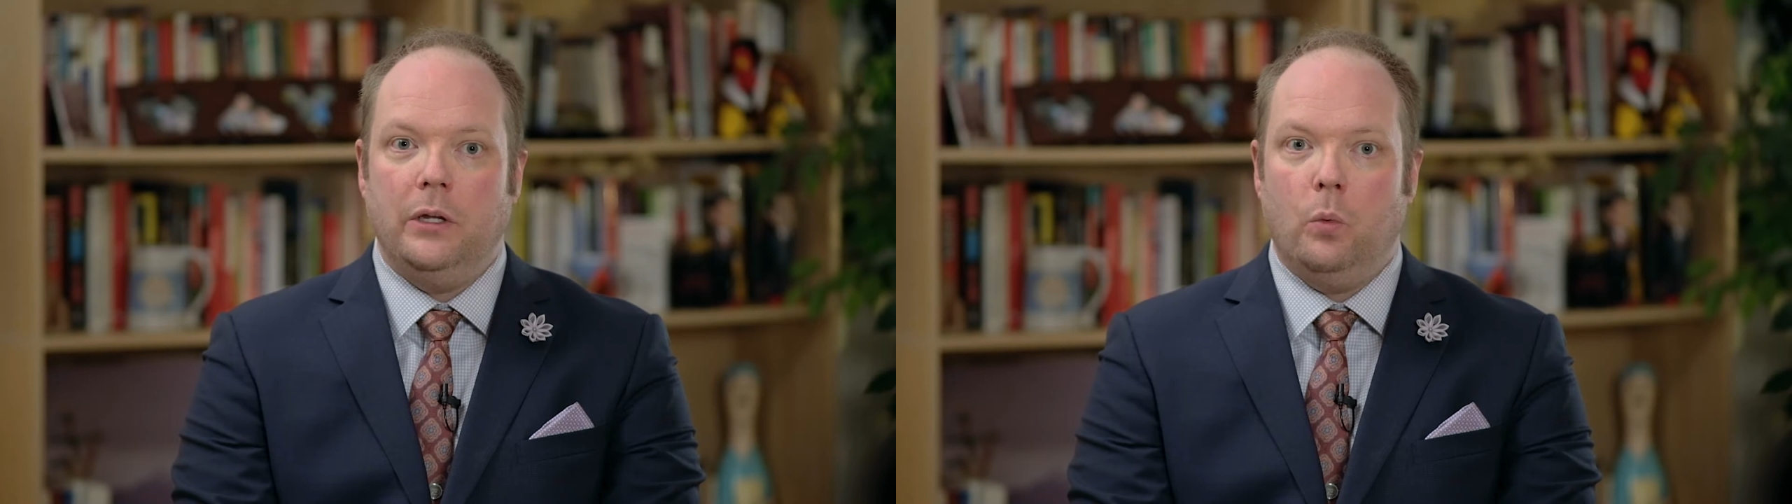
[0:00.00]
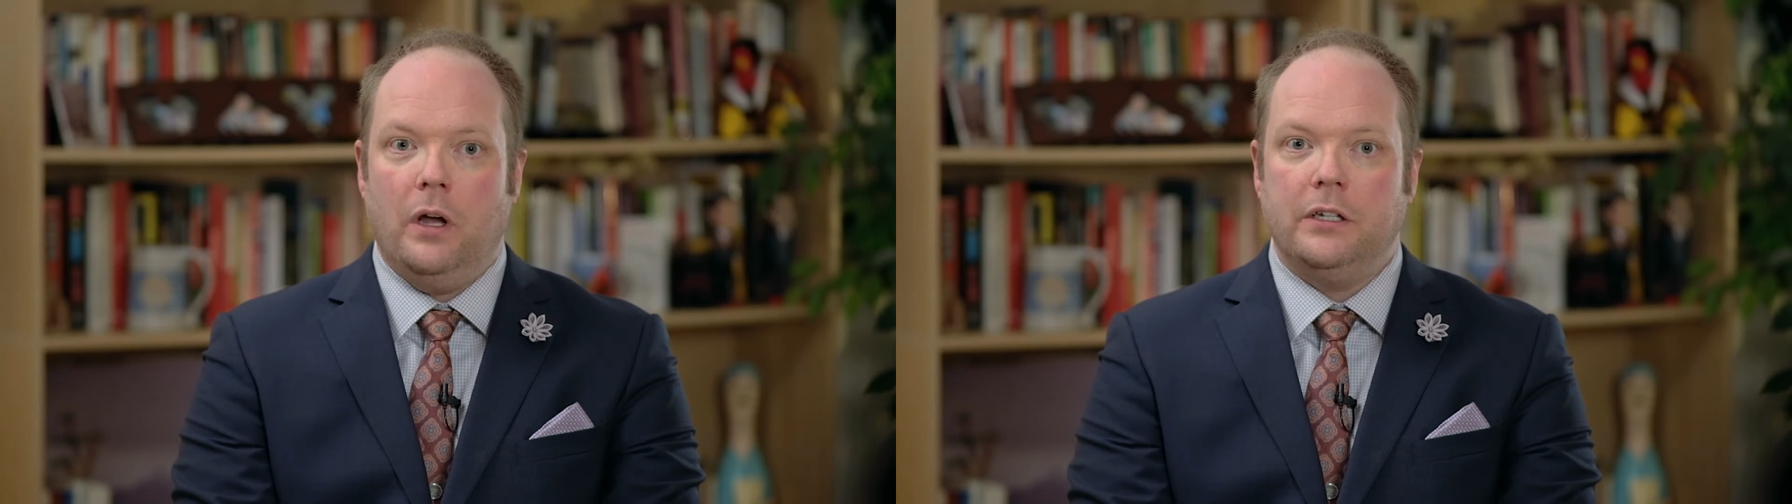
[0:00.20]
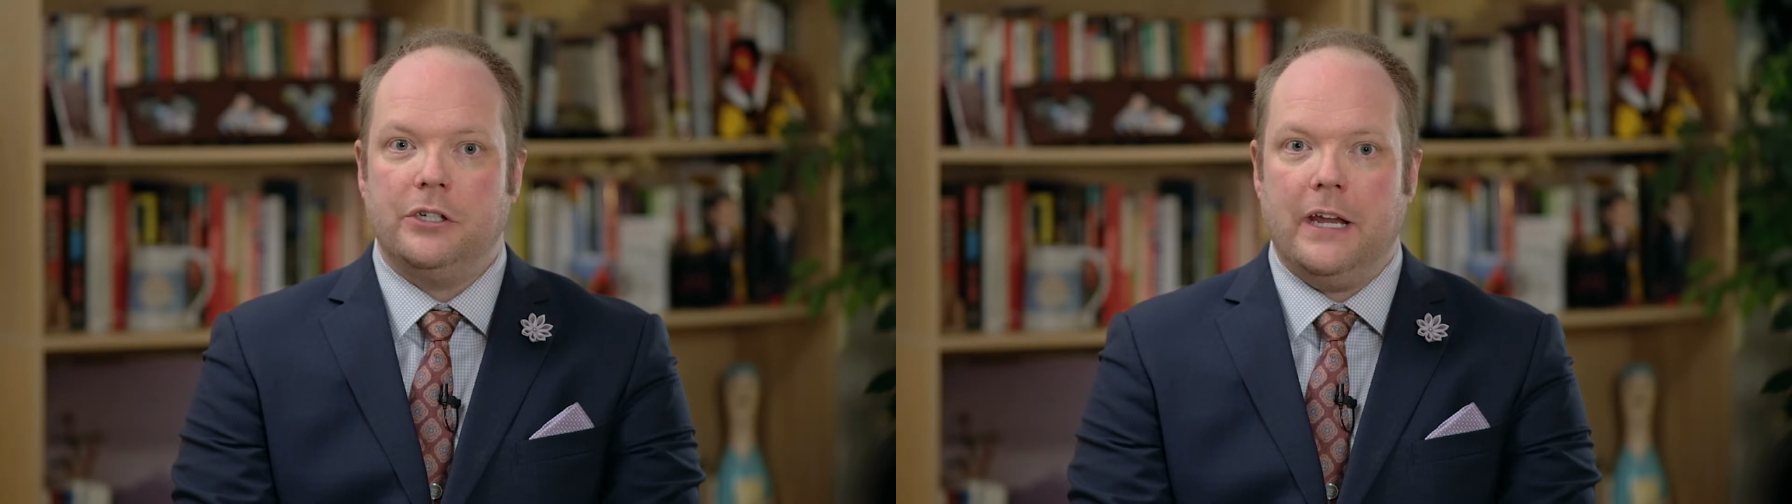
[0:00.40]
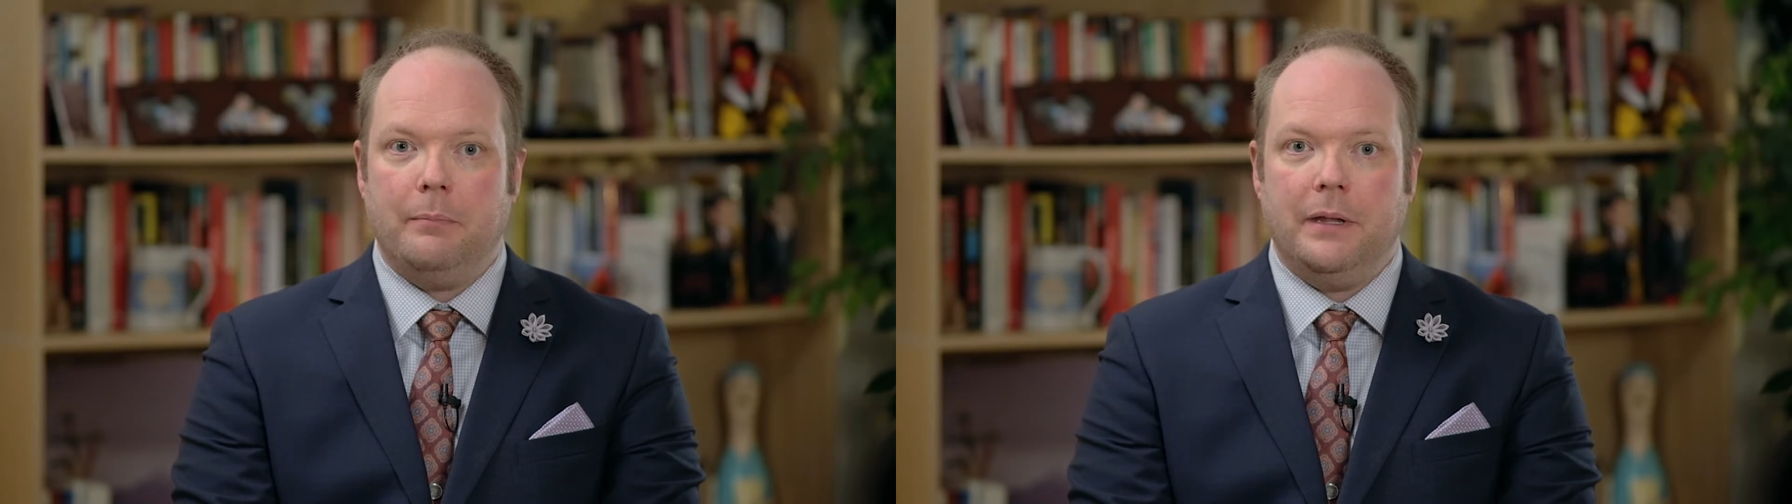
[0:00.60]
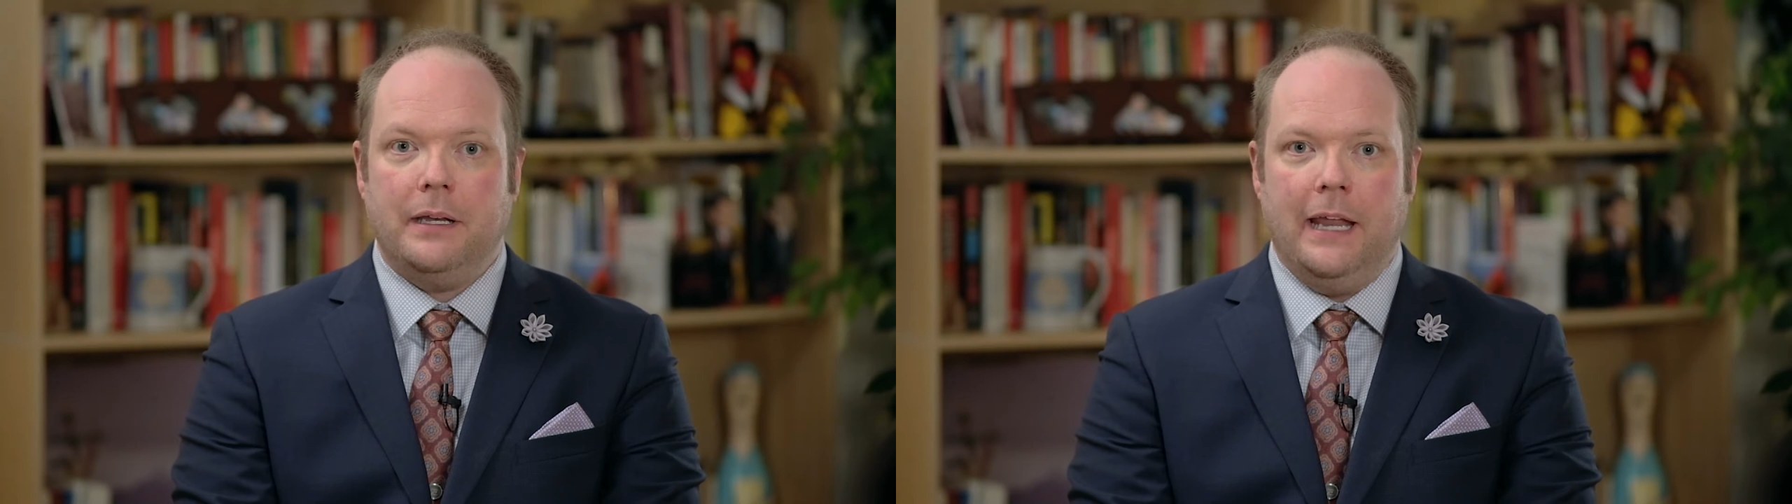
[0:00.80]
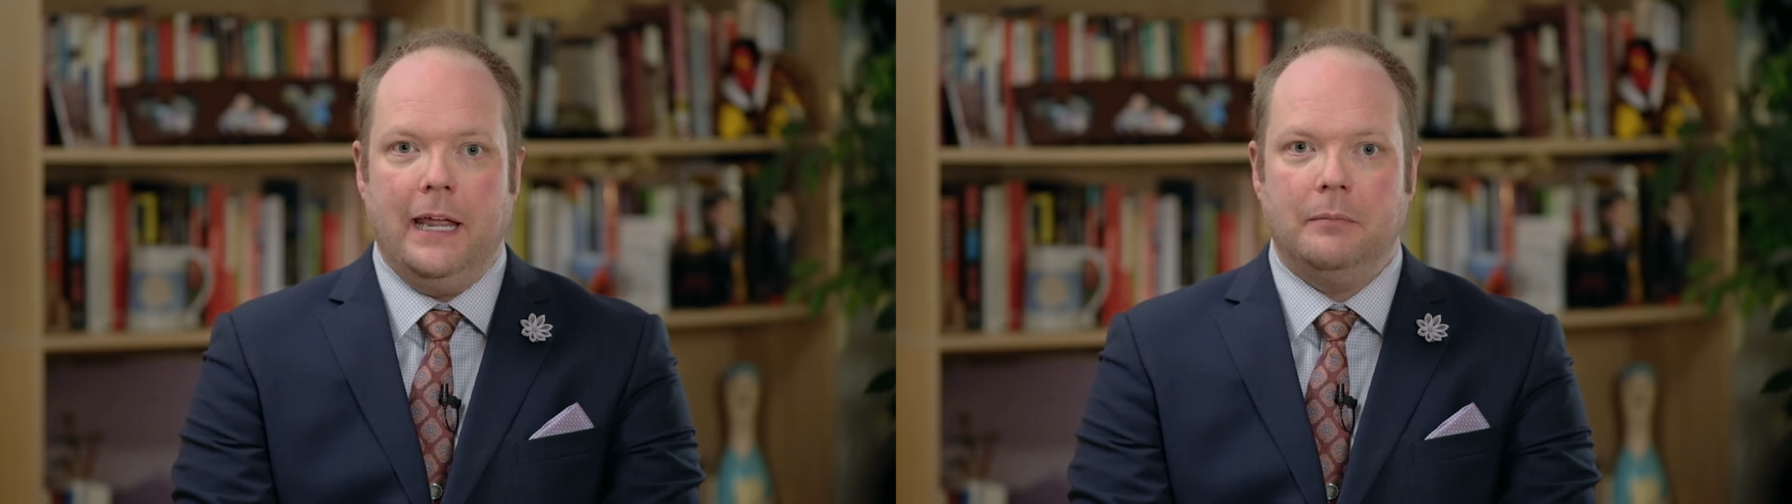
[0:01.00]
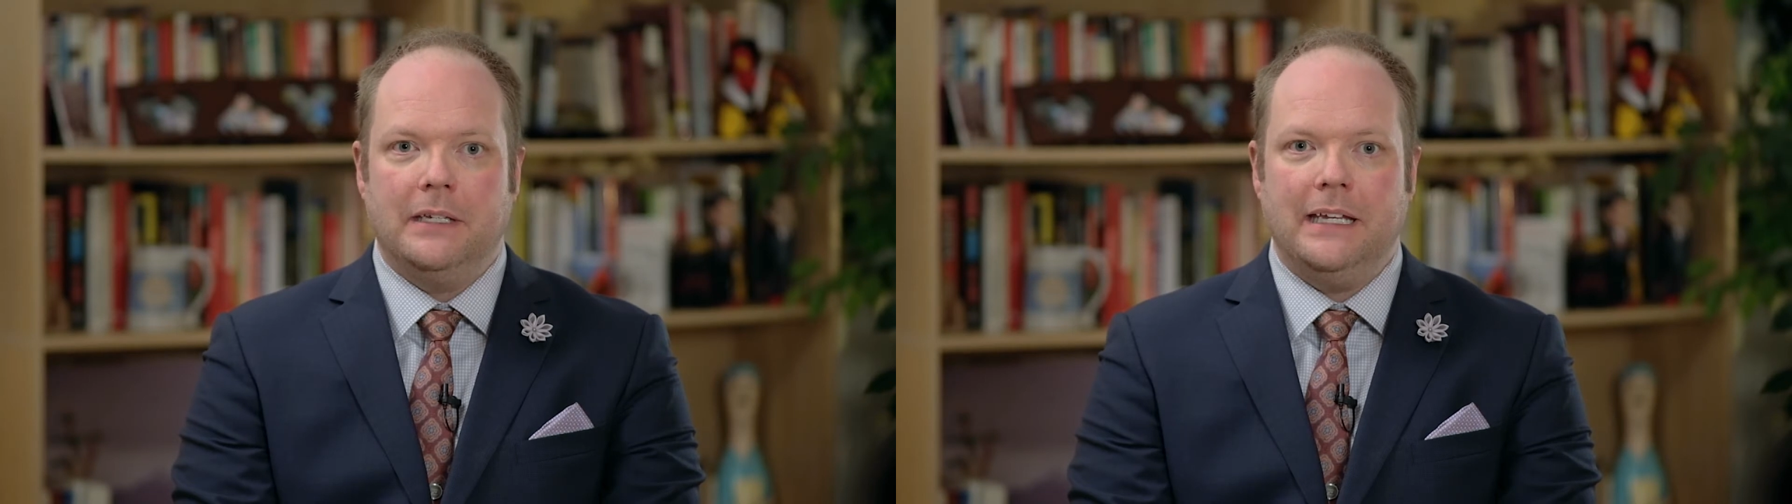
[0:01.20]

one champion named,